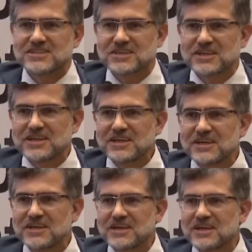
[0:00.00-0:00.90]
At the
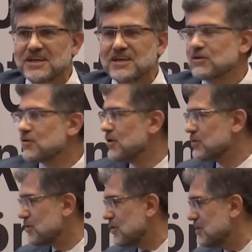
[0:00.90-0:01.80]
door
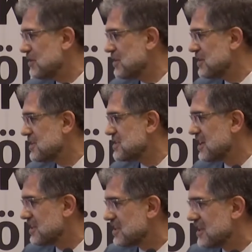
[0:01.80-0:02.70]
of
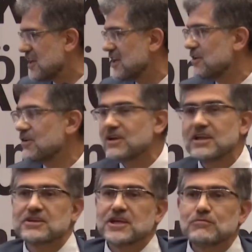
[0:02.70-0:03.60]
Al-Aqsa Mosque,
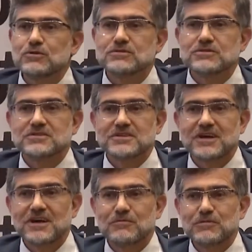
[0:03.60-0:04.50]
we see
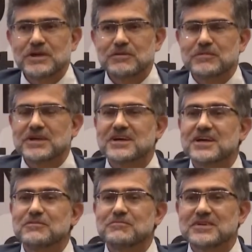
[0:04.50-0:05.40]

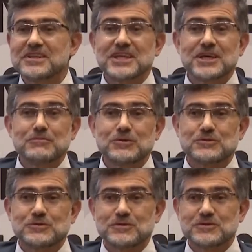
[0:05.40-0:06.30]
Israeli
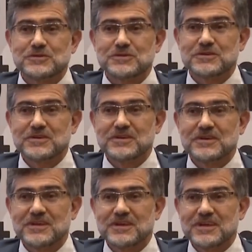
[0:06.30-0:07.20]
soldiers who are
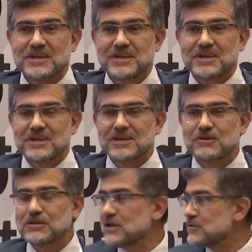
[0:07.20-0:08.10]
searching
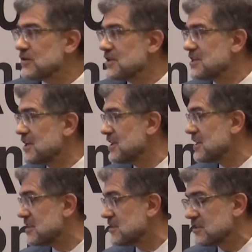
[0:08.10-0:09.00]
people
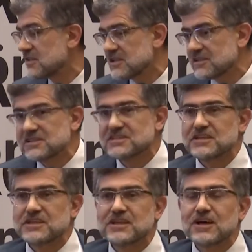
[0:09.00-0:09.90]
and bags
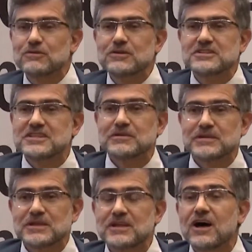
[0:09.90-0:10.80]
before you go.
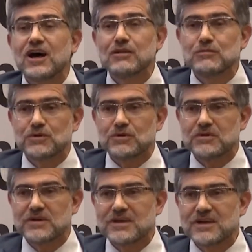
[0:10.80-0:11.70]
It
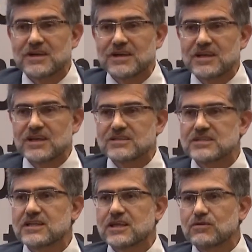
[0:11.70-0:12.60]
is a worship
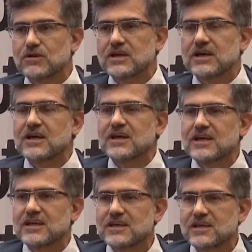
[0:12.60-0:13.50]
place, but you
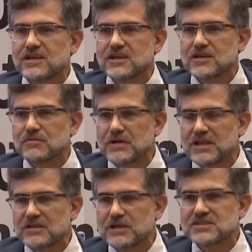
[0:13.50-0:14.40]
can't go there
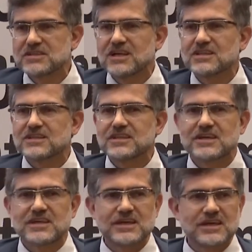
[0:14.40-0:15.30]
freely. You will be
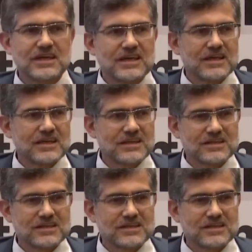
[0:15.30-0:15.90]
searched